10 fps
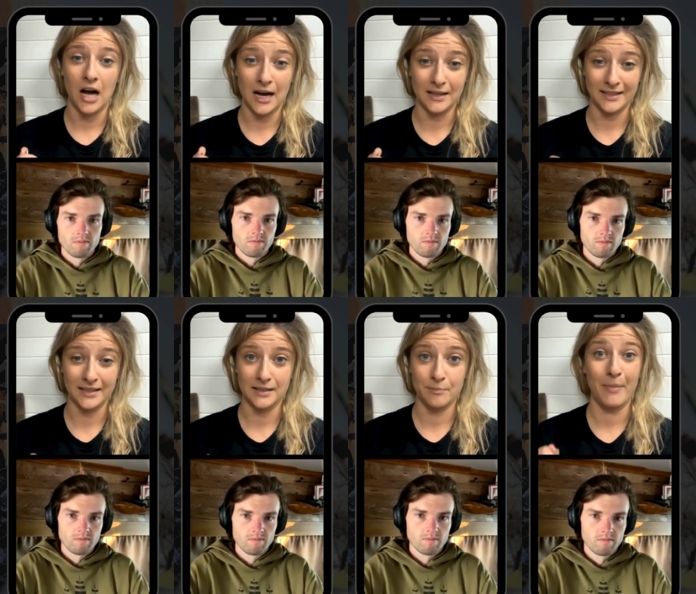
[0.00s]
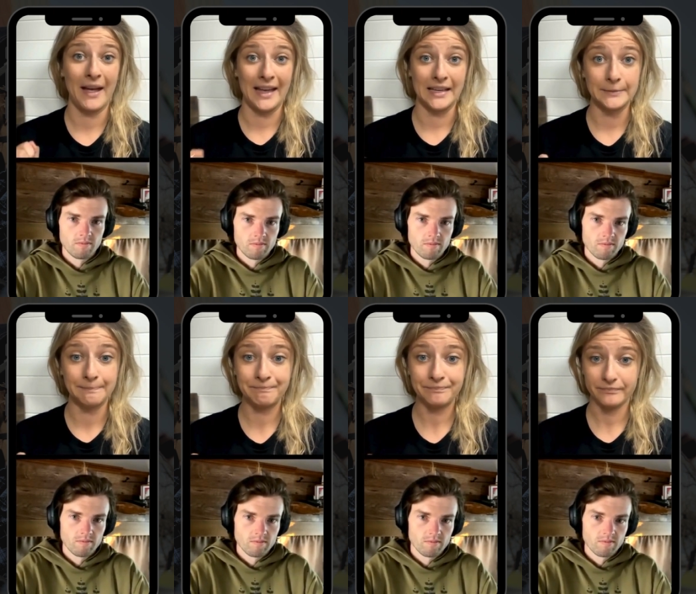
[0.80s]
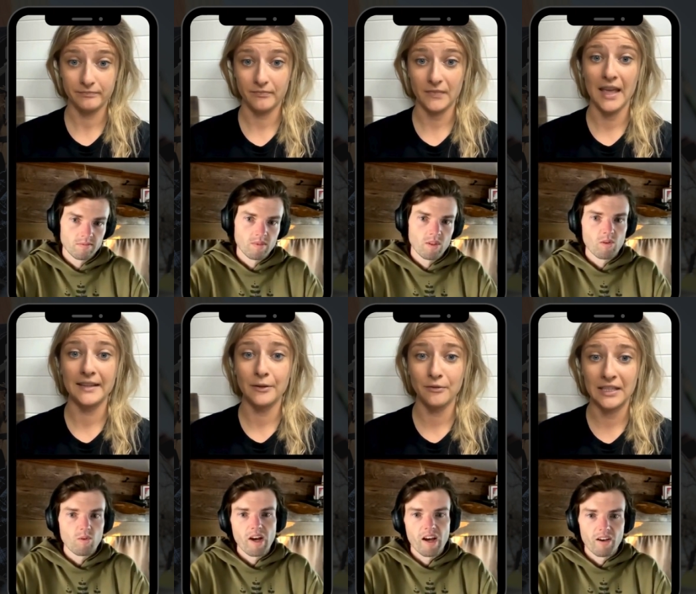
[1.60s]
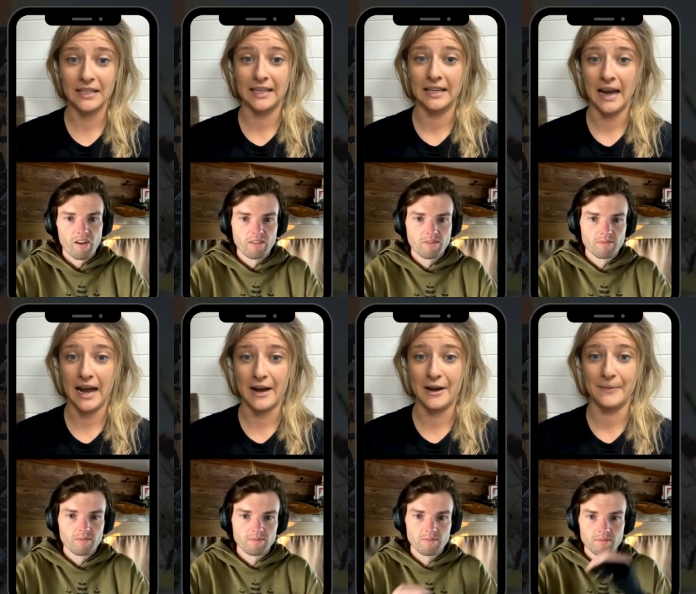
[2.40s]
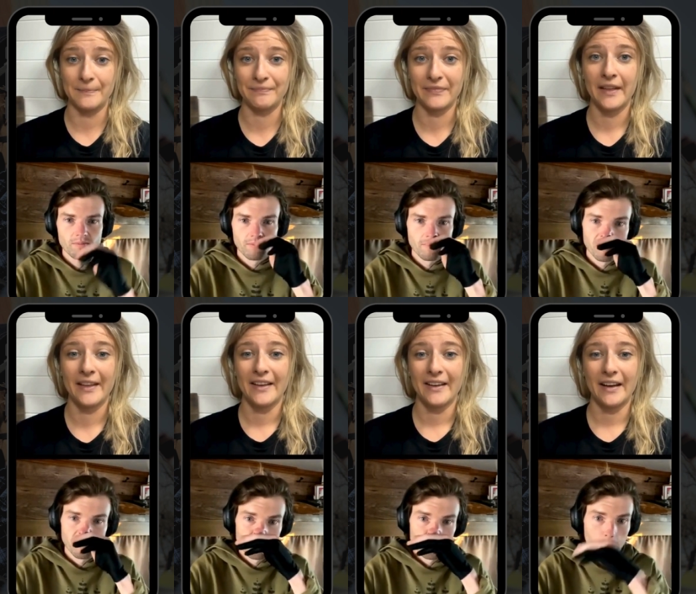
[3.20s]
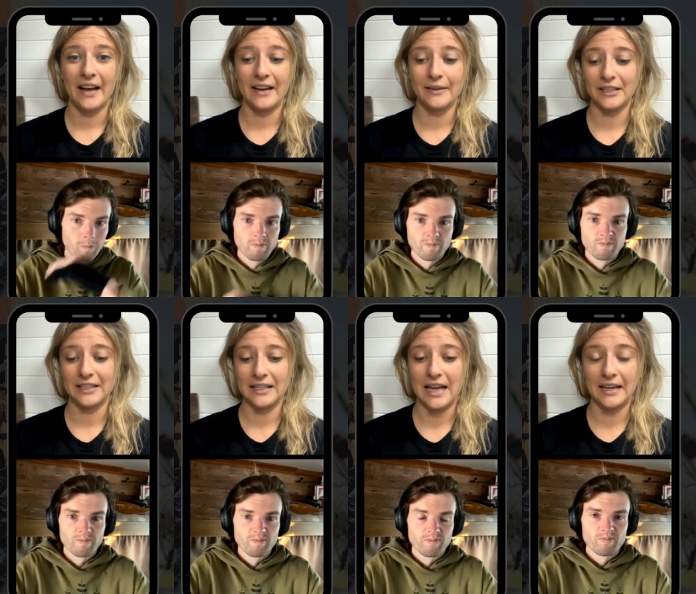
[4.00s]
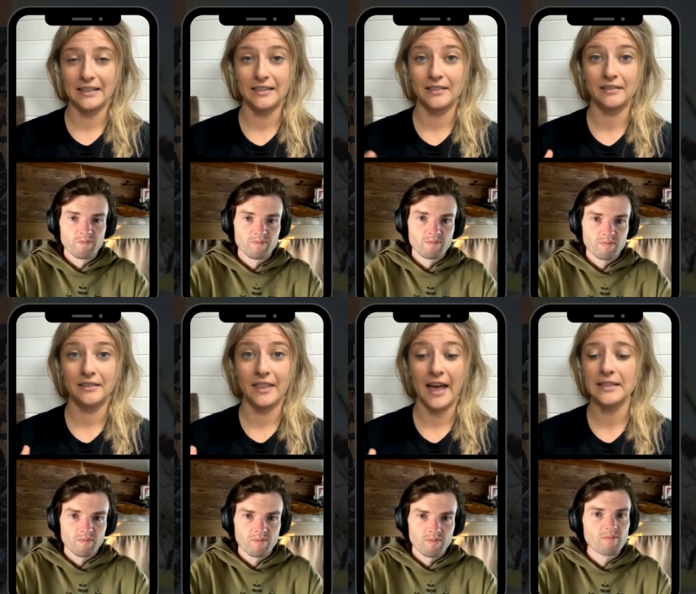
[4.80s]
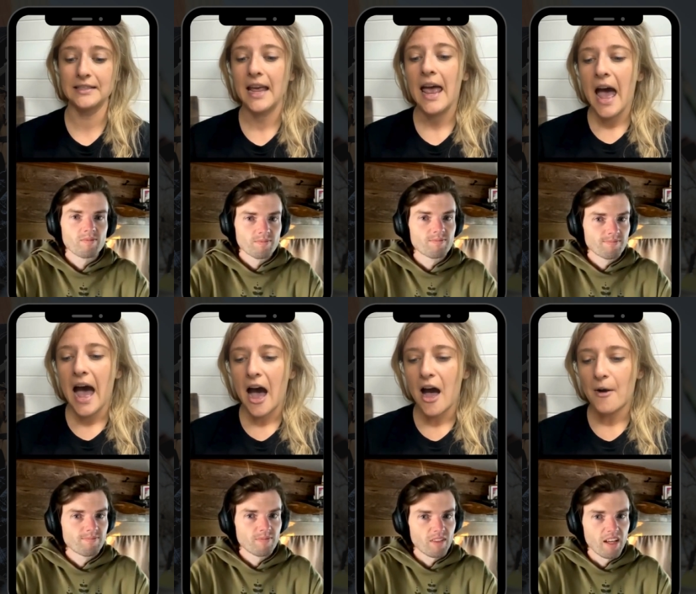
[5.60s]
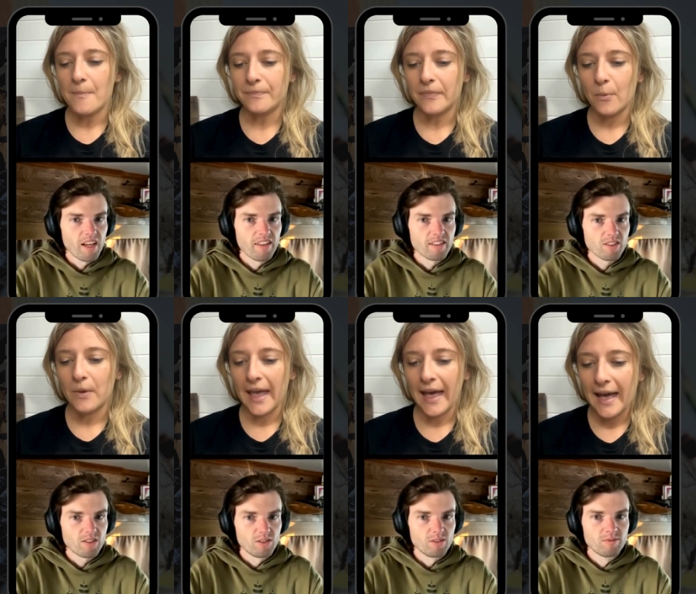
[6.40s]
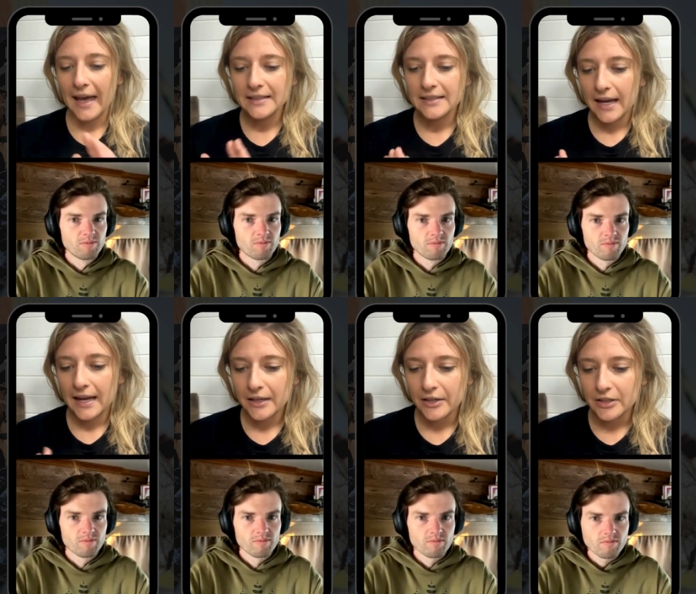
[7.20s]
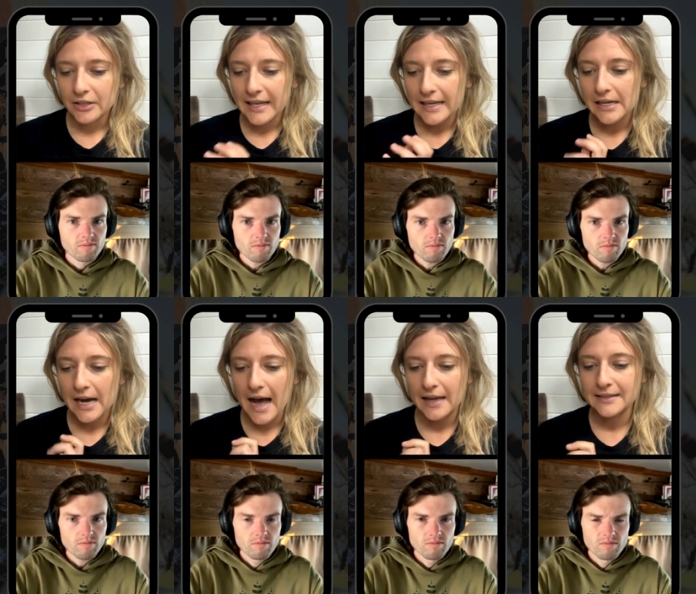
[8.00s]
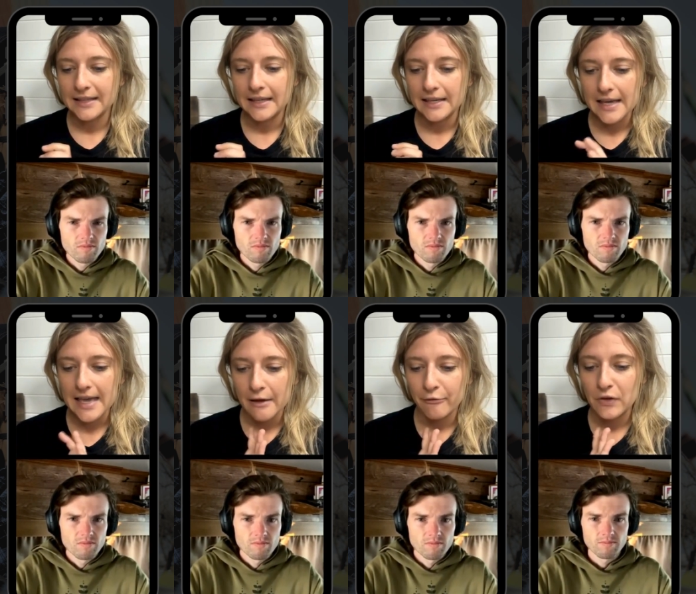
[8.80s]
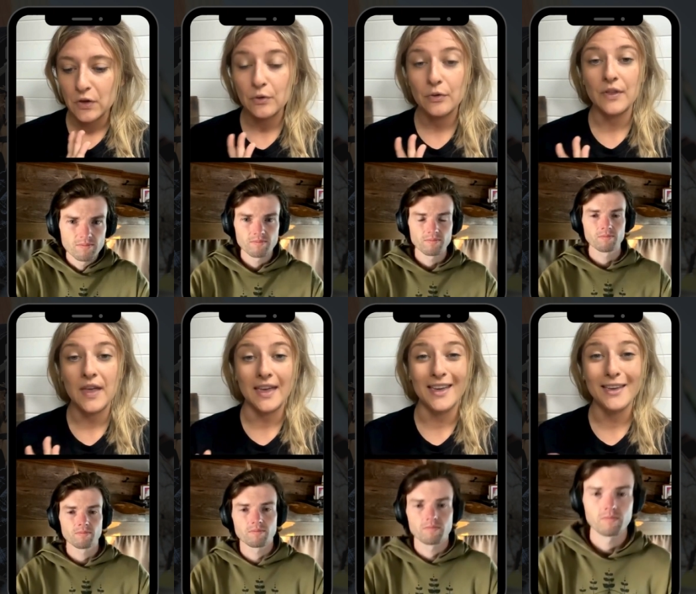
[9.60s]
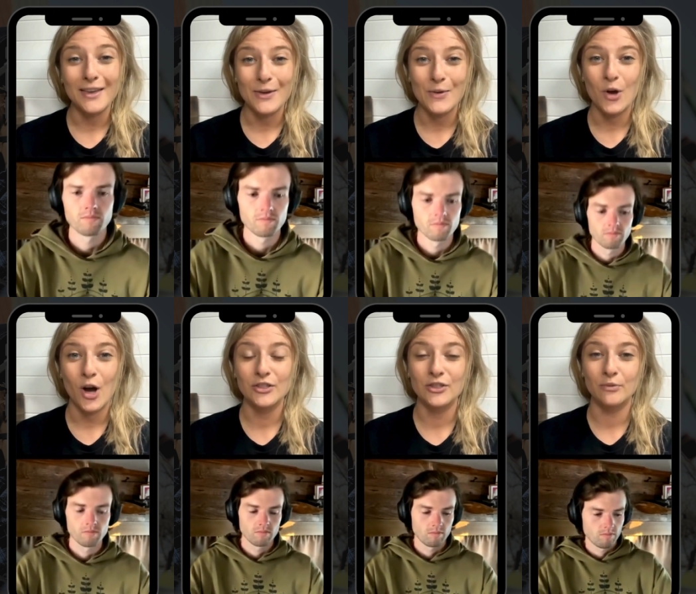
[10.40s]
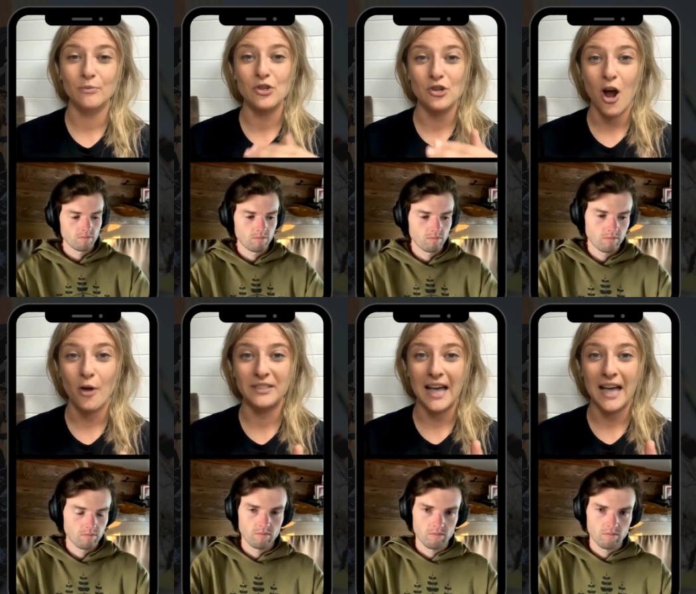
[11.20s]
Speaker 1: artist paid and i really wow. um, i really liked that um, yeah, we cool. had a girl here asking if you think you got some jobs